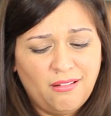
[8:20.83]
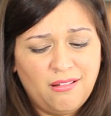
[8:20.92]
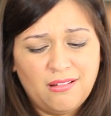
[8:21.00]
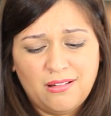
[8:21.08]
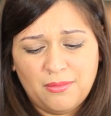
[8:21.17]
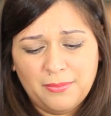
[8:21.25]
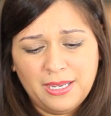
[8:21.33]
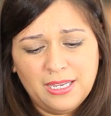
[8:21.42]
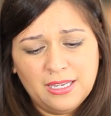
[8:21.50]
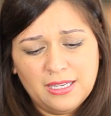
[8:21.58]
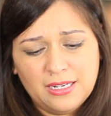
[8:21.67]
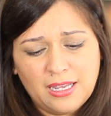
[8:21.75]
Oh
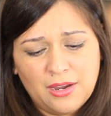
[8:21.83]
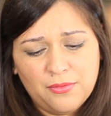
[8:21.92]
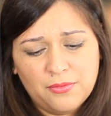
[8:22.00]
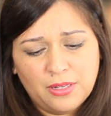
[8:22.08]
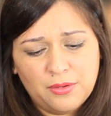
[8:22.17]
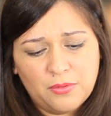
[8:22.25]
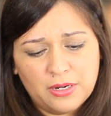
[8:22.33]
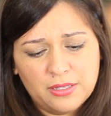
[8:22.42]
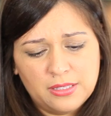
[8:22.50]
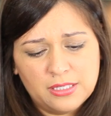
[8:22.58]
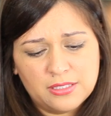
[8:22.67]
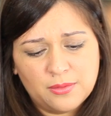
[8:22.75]
man, I really
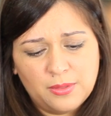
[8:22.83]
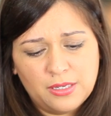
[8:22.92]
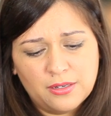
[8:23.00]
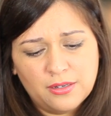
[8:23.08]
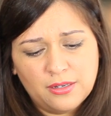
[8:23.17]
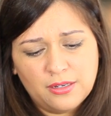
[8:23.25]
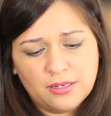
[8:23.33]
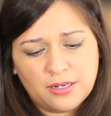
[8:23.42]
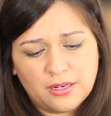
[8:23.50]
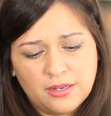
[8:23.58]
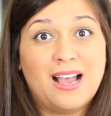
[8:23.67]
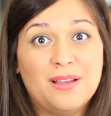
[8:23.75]
wanted these to be
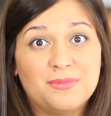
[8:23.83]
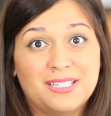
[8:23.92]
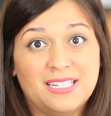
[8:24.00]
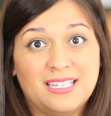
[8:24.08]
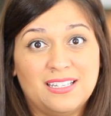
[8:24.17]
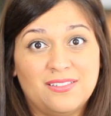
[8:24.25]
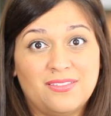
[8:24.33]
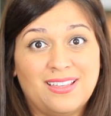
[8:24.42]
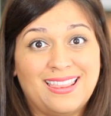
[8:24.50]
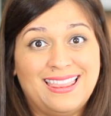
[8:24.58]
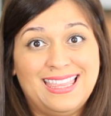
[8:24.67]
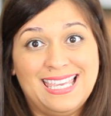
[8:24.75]
good. I'm gonna
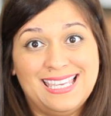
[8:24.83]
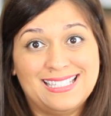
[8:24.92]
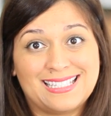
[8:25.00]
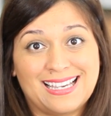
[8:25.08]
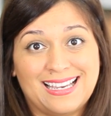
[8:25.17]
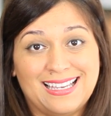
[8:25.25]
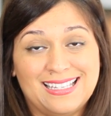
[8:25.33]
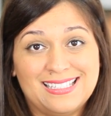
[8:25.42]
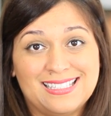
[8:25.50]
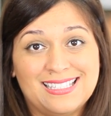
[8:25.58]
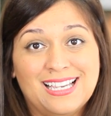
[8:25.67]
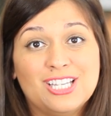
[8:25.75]
give these
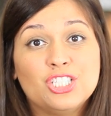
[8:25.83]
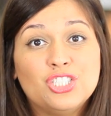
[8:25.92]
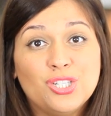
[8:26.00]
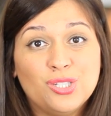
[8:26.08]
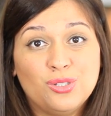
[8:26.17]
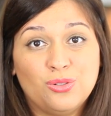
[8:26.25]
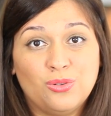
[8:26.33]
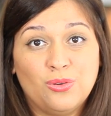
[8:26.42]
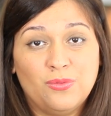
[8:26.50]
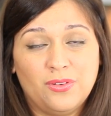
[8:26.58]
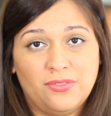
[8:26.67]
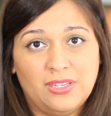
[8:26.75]
guys 2
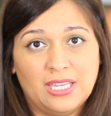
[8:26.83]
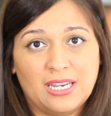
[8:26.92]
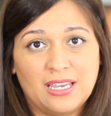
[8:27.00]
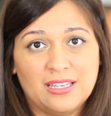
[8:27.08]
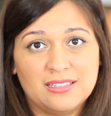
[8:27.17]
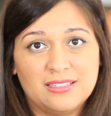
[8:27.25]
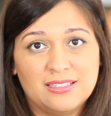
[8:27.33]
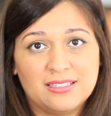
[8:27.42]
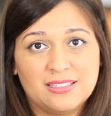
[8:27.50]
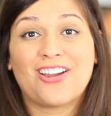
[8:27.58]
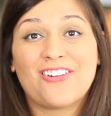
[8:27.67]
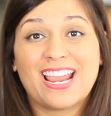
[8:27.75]
Vivian heads.
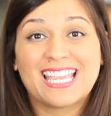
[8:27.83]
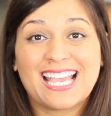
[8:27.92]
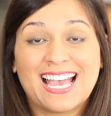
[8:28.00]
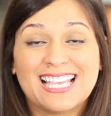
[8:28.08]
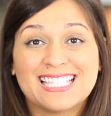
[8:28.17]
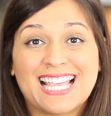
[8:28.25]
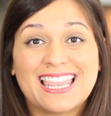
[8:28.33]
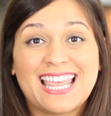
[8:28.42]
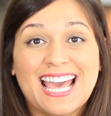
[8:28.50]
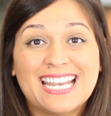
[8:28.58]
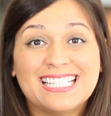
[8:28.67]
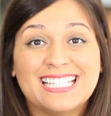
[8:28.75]
All right guys,
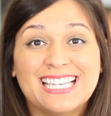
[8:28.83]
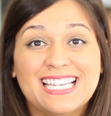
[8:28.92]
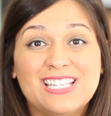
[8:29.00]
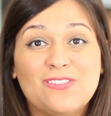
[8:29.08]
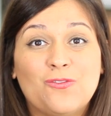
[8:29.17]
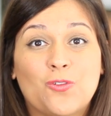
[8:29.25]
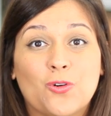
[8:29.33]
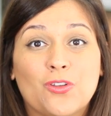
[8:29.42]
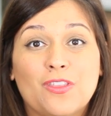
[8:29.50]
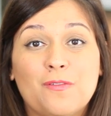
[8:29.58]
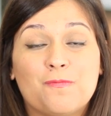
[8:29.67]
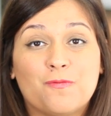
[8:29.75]
that is it for
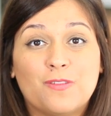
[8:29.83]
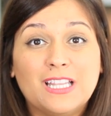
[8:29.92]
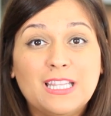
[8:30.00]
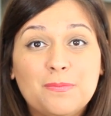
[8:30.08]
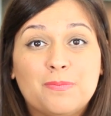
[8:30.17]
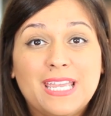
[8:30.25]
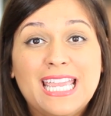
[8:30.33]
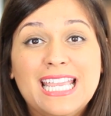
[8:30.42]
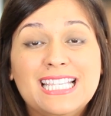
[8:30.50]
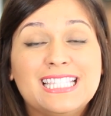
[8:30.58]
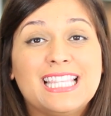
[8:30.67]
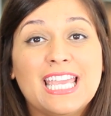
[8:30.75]
the
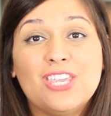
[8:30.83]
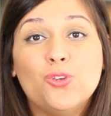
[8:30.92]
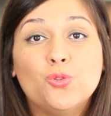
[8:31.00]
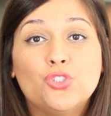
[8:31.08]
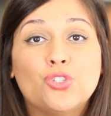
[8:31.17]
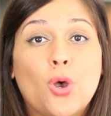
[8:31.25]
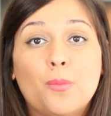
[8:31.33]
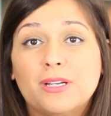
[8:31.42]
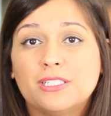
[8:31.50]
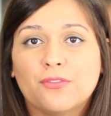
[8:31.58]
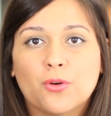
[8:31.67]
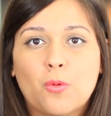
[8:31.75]
Philippines. Thank you so
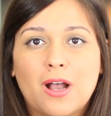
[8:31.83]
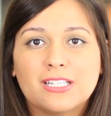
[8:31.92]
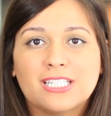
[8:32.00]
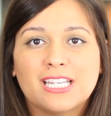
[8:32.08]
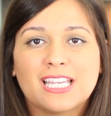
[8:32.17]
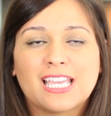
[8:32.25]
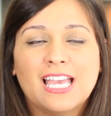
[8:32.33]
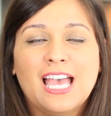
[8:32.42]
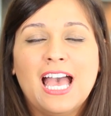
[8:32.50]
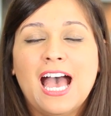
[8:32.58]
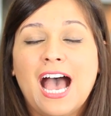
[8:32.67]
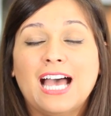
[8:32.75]
much for watching.
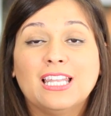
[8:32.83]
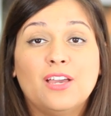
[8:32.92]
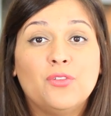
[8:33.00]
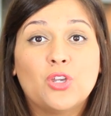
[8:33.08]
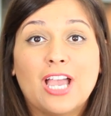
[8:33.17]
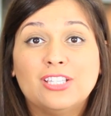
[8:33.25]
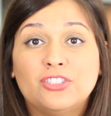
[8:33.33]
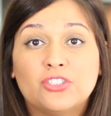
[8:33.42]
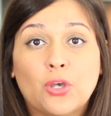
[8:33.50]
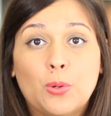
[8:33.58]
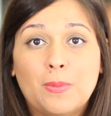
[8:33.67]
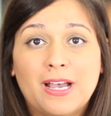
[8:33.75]
I love you guys
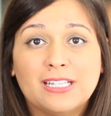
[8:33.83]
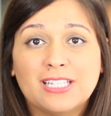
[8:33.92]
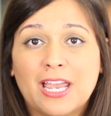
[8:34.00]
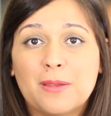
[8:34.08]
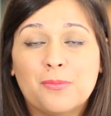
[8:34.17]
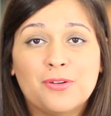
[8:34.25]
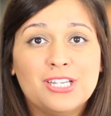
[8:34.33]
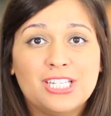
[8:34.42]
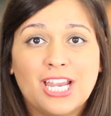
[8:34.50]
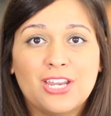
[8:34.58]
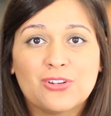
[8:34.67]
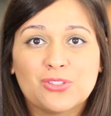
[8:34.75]
so much. I
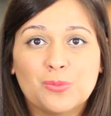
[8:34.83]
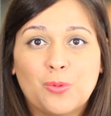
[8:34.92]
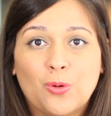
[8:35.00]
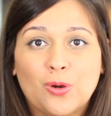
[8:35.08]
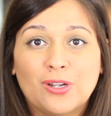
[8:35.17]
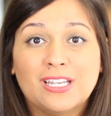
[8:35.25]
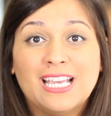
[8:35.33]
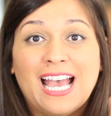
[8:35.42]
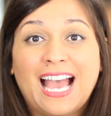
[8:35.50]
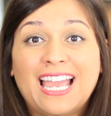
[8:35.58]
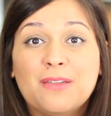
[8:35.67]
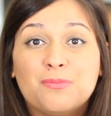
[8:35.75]
appreciate your support.
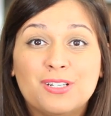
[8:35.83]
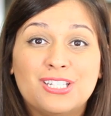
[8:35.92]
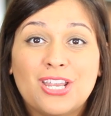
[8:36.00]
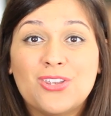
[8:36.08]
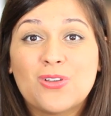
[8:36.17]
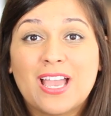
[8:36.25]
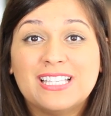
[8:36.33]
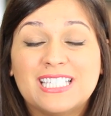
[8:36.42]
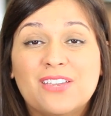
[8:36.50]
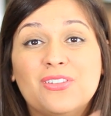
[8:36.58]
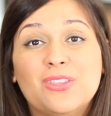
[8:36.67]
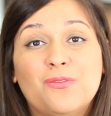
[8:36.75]
I appreciate you guys
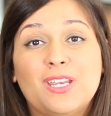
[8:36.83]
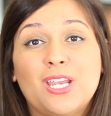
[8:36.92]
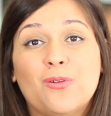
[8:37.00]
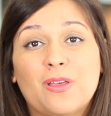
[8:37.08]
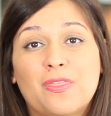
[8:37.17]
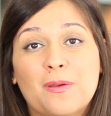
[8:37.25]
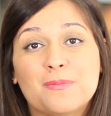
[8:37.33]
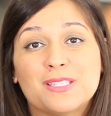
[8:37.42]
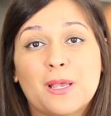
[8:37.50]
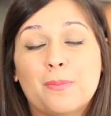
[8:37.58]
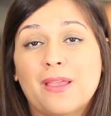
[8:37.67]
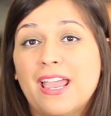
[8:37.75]
giving the video a
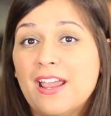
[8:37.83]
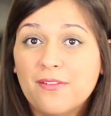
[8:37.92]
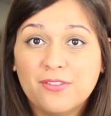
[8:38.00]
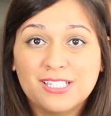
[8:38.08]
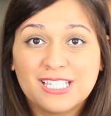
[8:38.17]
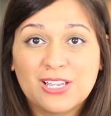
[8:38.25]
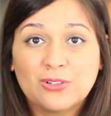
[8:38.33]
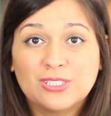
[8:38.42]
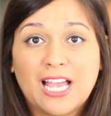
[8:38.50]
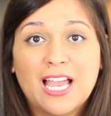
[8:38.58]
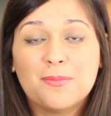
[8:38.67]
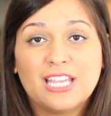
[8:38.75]
thumbs up every single
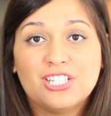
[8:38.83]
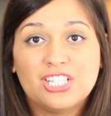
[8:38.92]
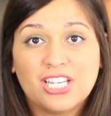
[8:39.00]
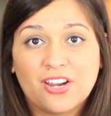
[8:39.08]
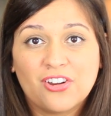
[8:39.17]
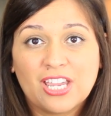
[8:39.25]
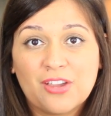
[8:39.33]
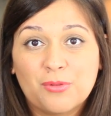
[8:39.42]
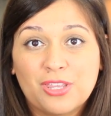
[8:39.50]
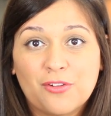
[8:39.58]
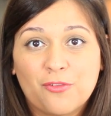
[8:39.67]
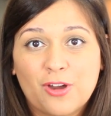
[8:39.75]
time and sharing it
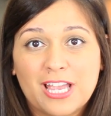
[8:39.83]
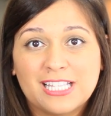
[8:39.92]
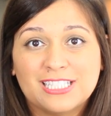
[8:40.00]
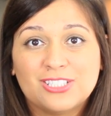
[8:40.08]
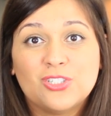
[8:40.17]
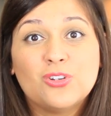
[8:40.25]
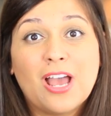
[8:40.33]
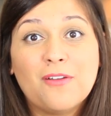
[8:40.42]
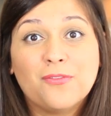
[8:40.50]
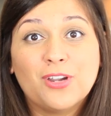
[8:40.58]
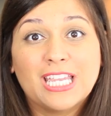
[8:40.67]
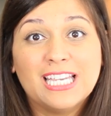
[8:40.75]
with your friends. Do
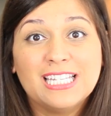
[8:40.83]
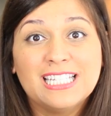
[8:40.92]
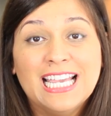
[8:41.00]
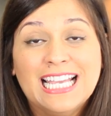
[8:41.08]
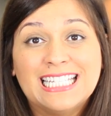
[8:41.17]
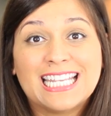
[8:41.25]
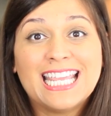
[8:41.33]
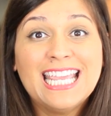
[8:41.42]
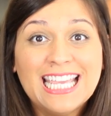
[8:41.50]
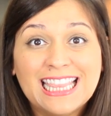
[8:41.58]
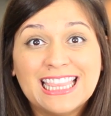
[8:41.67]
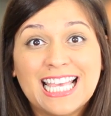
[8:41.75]
not forget to
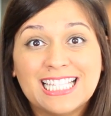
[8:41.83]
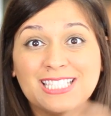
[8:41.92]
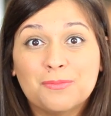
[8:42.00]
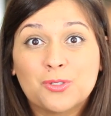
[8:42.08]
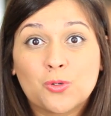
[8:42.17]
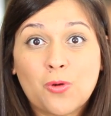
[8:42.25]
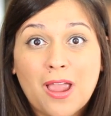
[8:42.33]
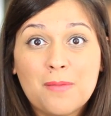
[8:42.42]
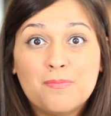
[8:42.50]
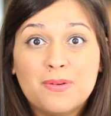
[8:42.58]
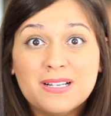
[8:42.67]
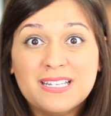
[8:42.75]
hit that
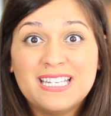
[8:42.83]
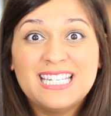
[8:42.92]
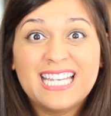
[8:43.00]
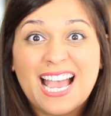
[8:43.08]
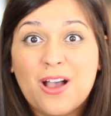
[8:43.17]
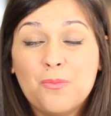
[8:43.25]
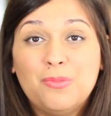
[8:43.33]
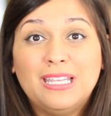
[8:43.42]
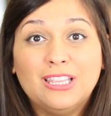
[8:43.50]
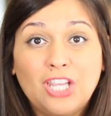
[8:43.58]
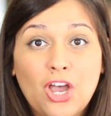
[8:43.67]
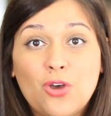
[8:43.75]
subscribe button down
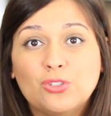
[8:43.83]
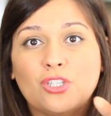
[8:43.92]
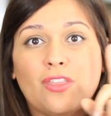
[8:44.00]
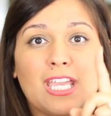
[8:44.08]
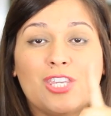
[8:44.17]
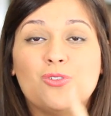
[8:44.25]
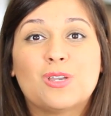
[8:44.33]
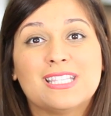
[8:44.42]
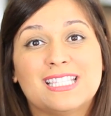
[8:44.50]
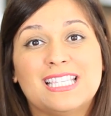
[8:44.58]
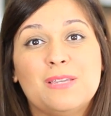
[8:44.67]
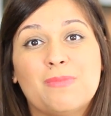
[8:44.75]
below so that you
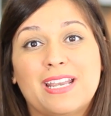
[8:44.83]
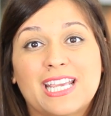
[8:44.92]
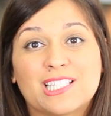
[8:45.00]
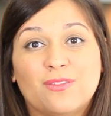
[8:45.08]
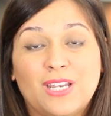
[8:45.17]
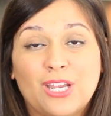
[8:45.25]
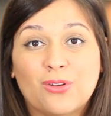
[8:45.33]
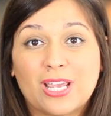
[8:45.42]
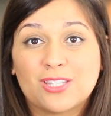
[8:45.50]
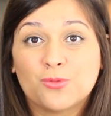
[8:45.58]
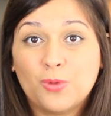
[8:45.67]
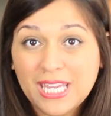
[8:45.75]
can see my next video
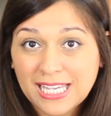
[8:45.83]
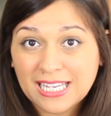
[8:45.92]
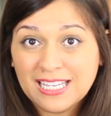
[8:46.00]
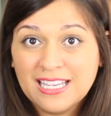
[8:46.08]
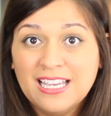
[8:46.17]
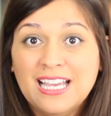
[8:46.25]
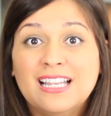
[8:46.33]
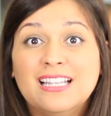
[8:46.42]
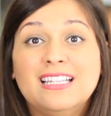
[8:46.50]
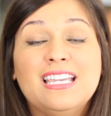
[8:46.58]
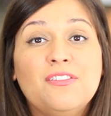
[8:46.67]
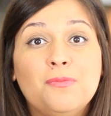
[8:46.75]
next week.
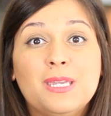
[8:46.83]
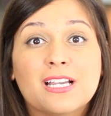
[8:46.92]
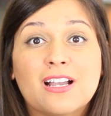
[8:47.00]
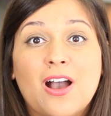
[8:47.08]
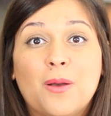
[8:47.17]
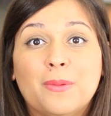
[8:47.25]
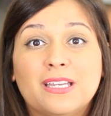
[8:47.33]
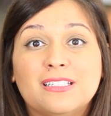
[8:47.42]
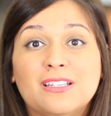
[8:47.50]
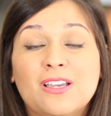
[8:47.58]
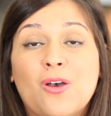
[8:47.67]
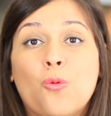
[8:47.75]
Leave me a
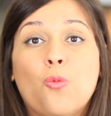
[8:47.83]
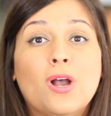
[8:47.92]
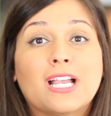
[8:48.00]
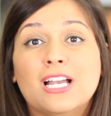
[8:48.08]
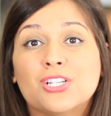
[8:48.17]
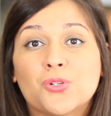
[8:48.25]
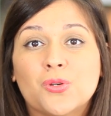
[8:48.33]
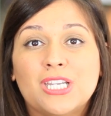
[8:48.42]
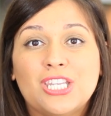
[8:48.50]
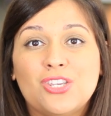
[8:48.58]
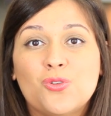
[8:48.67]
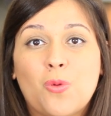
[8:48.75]
comment. What country
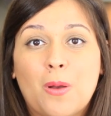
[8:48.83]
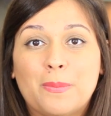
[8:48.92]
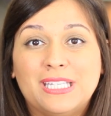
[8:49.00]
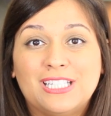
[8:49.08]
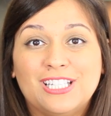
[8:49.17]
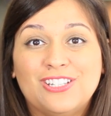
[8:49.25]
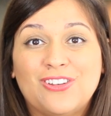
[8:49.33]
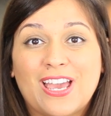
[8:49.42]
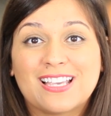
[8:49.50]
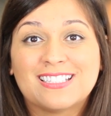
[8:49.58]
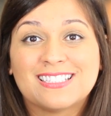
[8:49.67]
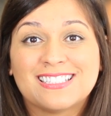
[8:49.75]
do you want me to do
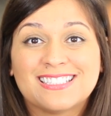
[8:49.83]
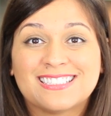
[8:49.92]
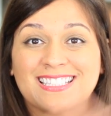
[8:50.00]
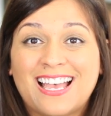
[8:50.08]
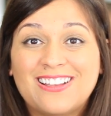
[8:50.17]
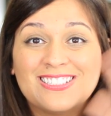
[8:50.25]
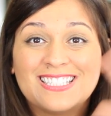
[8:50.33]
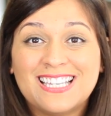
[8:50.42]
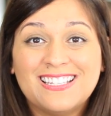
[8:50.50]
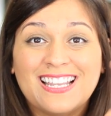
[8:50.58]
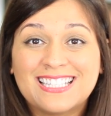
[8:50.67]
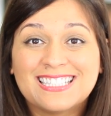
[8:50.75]
next? I'll
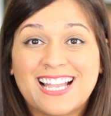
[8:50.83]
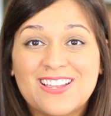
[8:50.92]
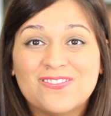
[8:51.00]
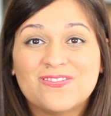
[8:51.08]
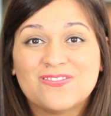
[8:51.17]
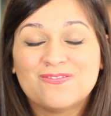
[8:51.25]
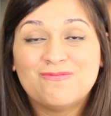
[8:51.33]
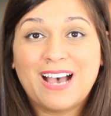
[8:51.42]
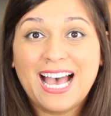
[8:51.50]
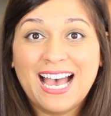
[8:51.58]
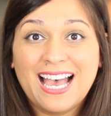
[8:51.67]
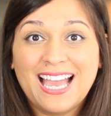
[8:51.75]
see you next time.
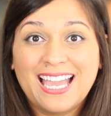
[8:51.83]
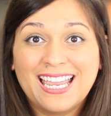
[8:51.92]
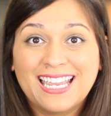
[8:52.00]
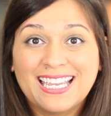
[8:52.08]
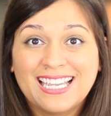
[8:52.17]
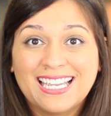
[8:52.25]
Bye.